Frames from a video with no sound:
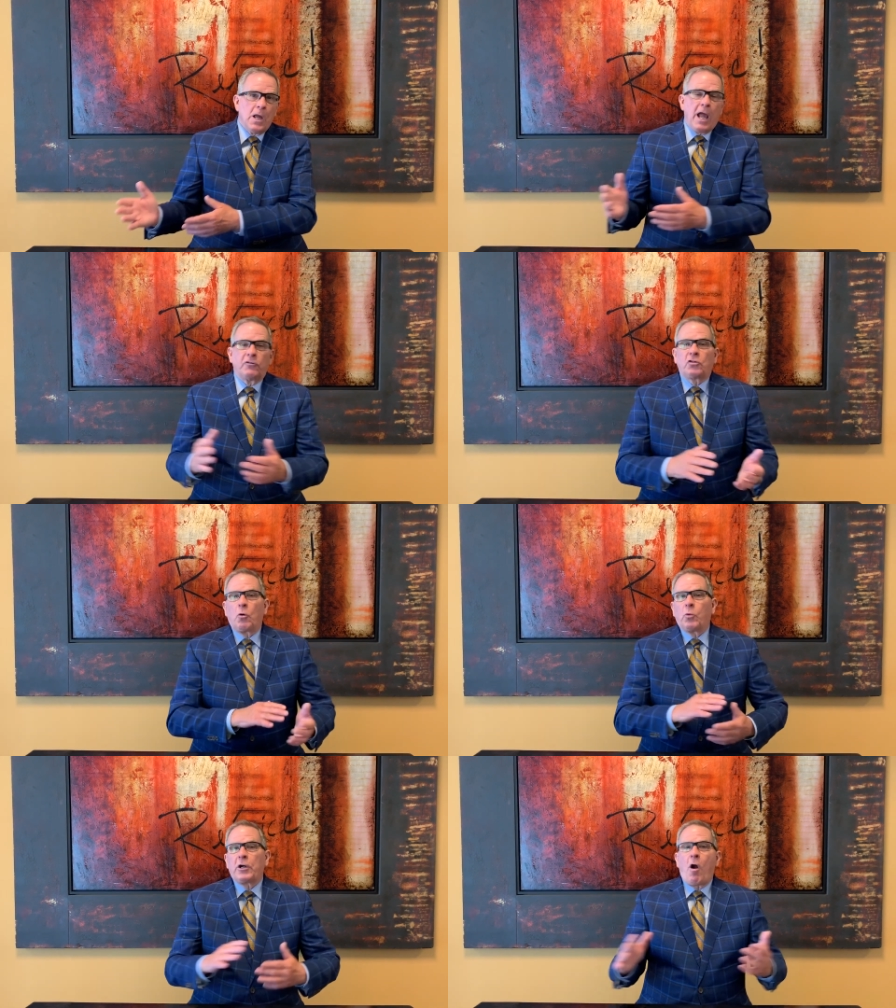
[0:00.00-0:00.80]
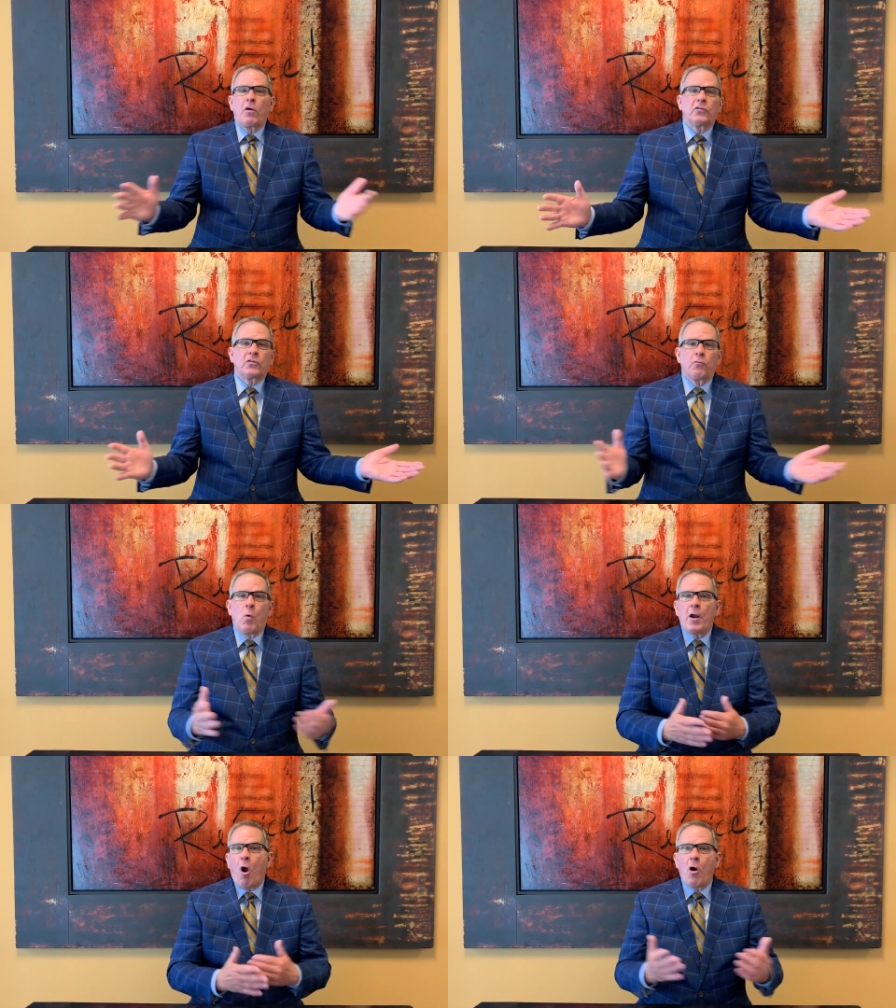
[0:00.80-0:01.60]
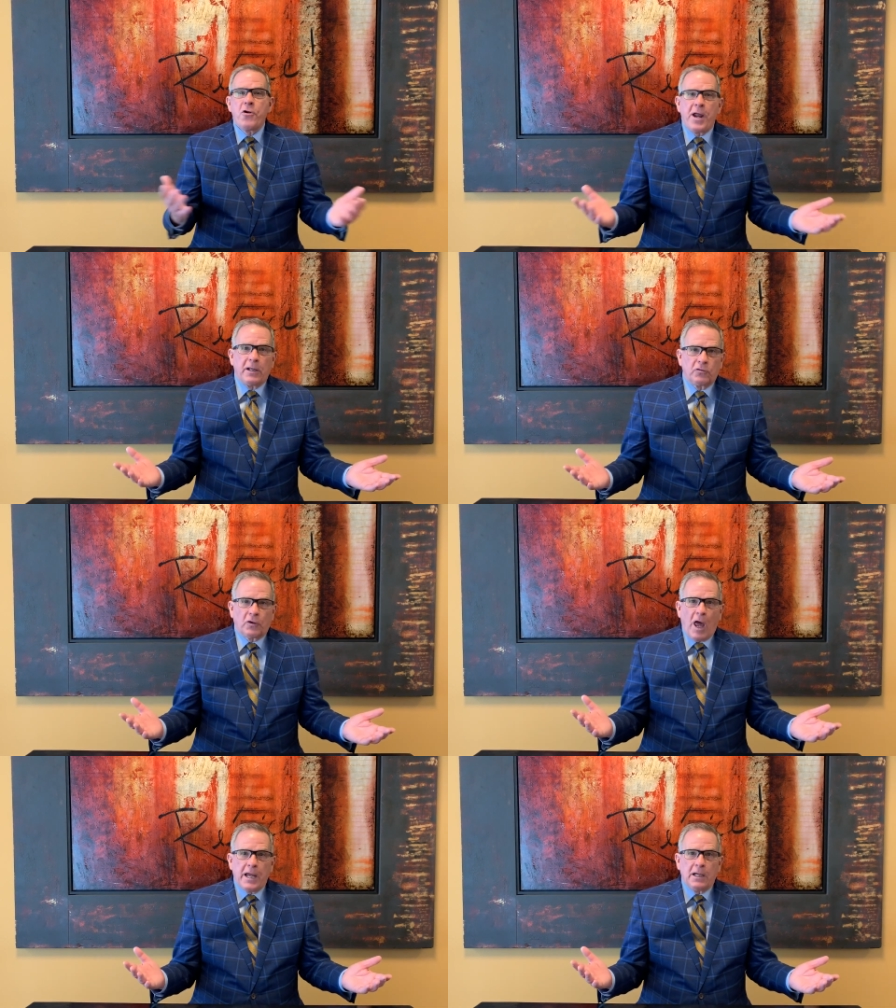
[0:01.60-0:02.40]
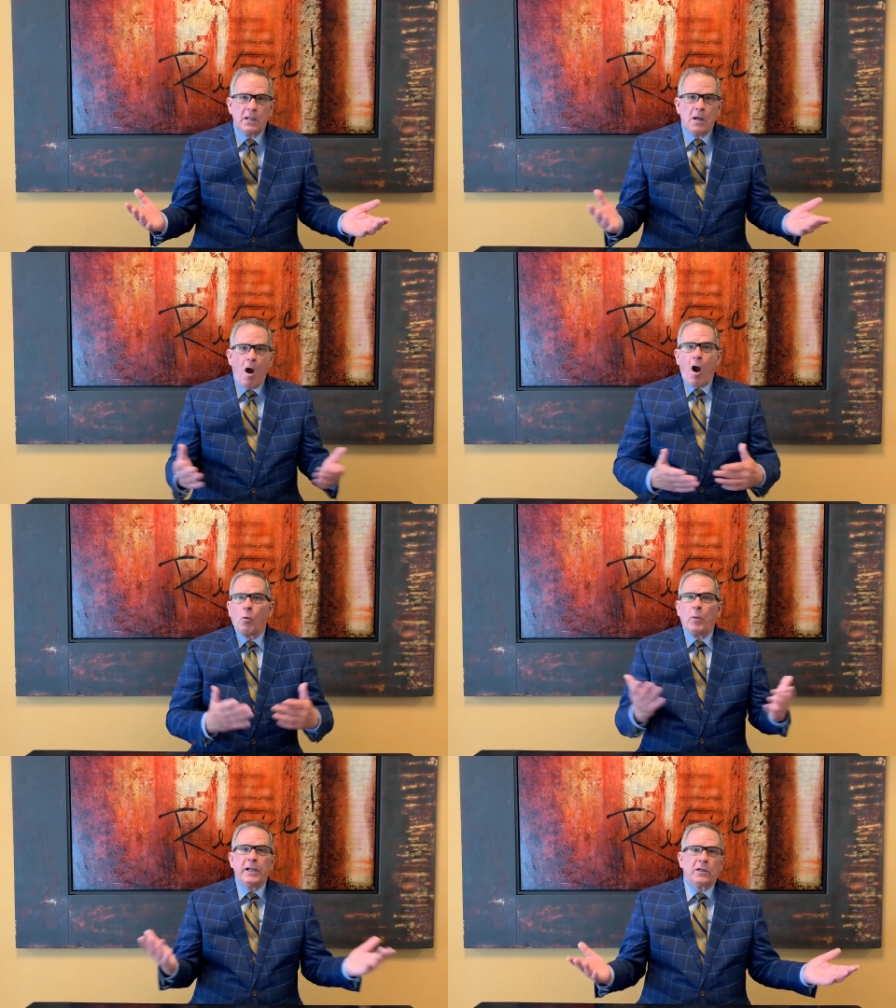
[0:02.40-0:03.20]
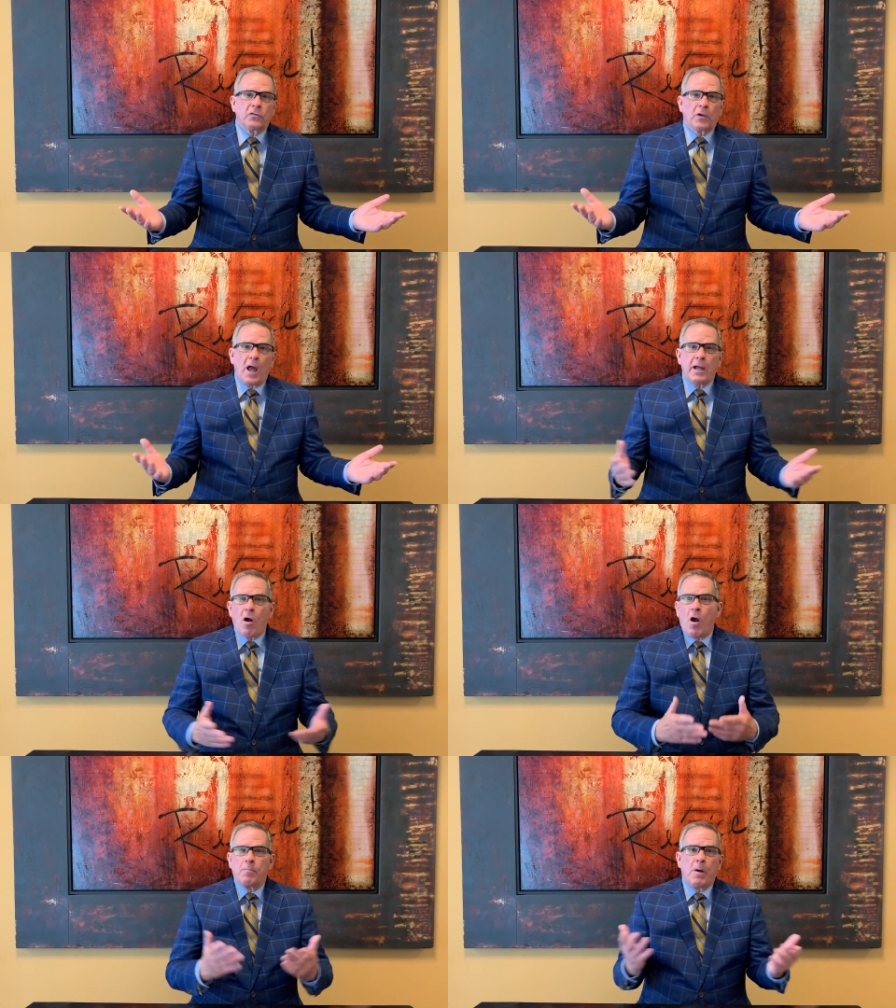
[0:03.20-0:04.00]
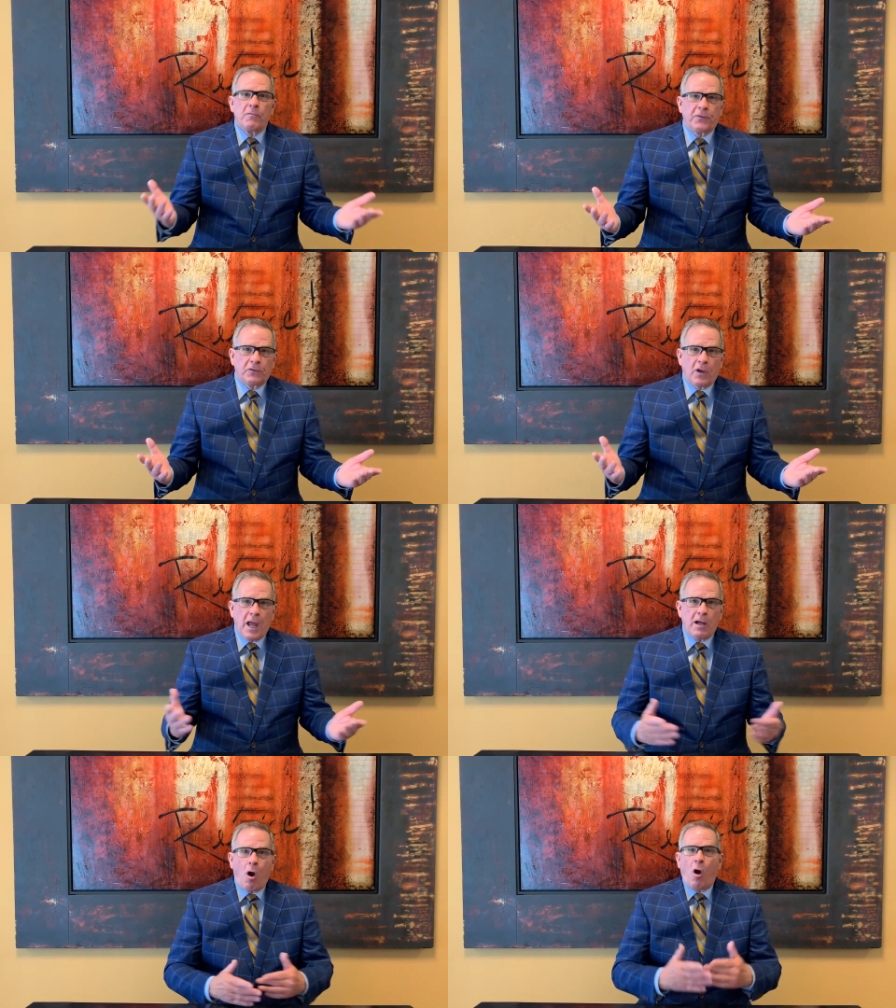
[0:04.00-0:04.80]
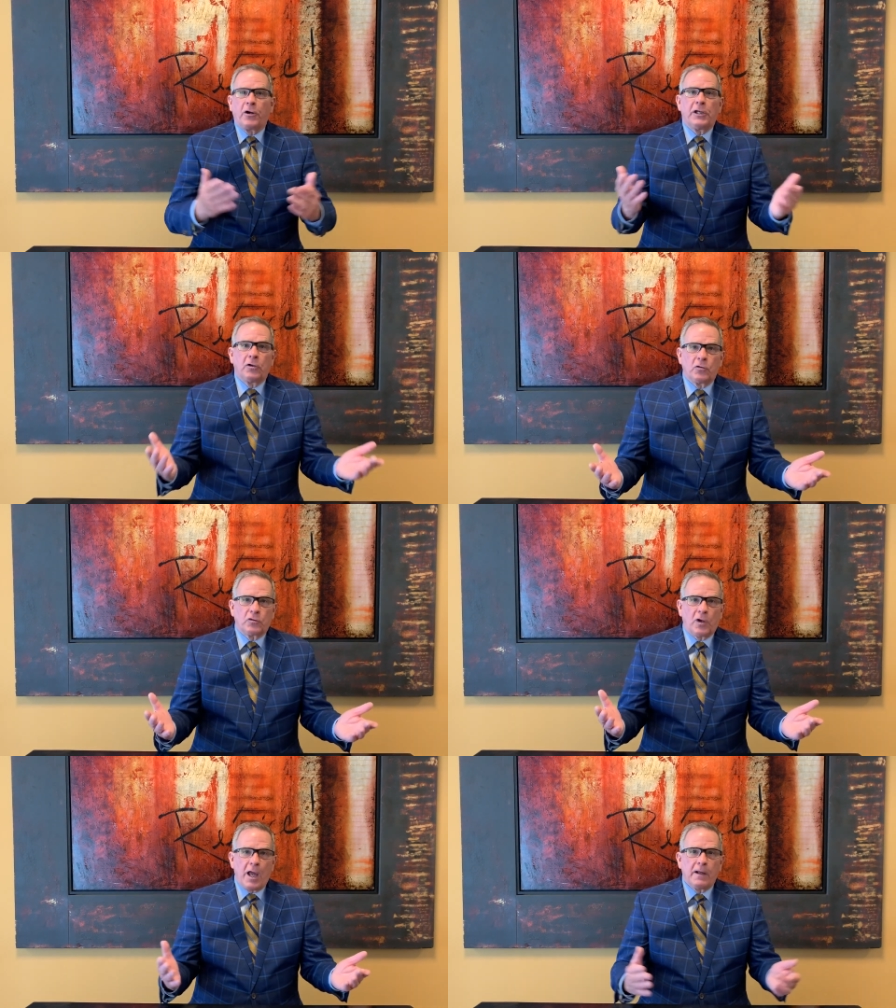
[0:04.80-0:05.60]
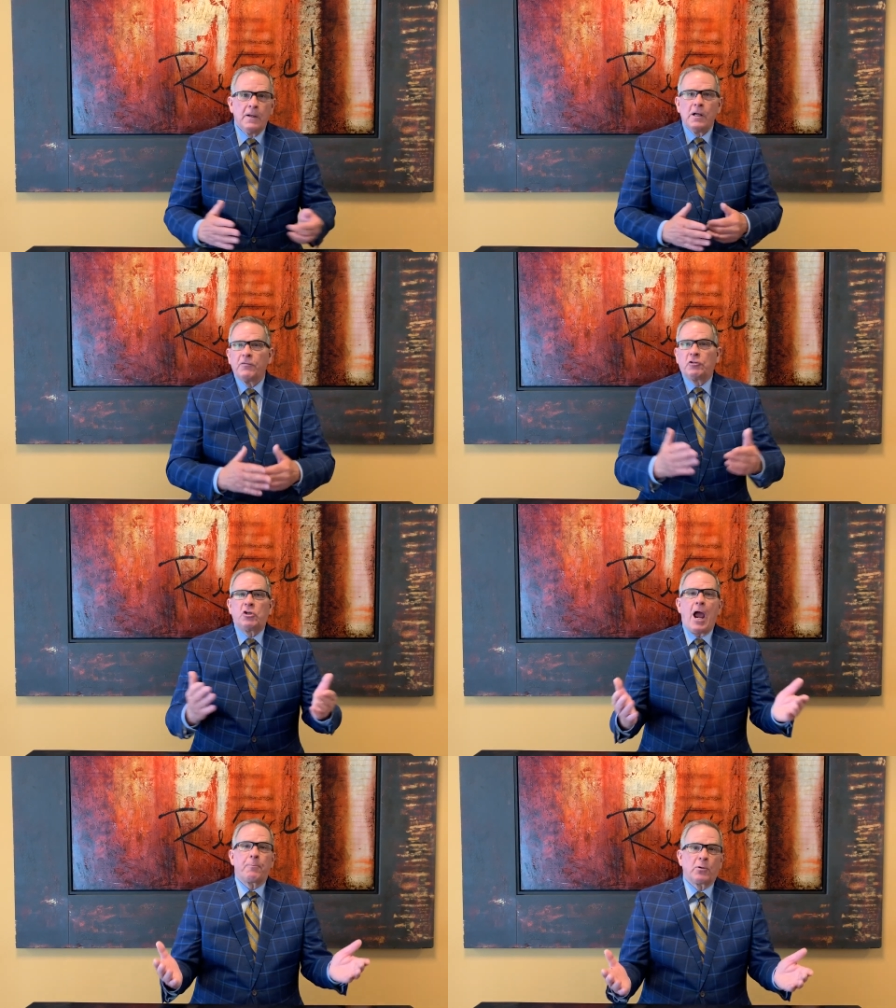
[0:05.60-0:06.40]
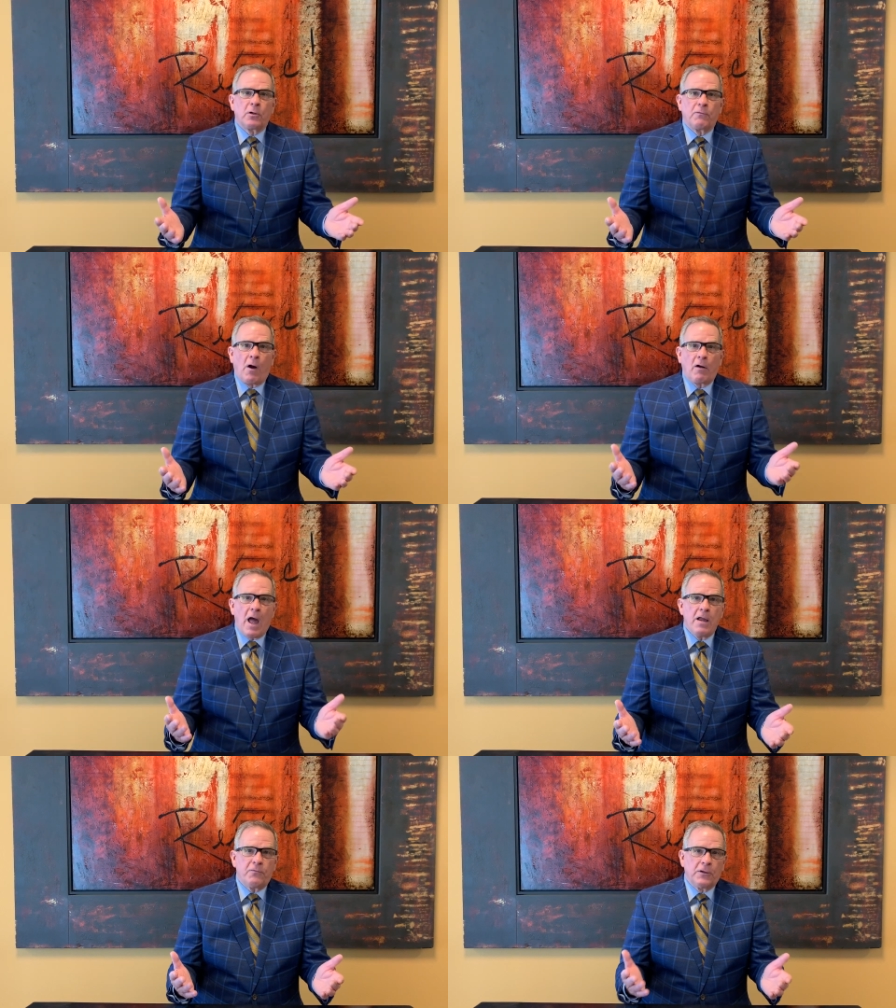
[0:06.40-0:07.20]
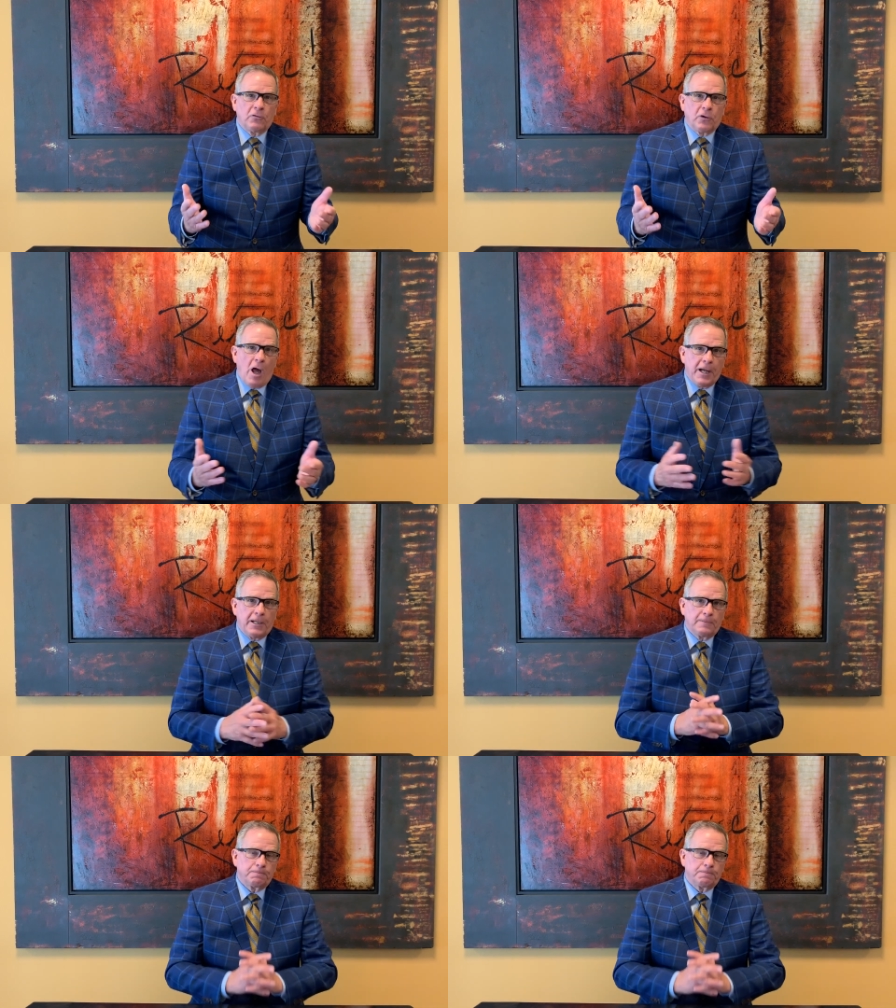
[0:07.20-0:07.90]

And so, regardless of what our day is like, our week is like, our month is like, our year is like, the chapter of our life is like,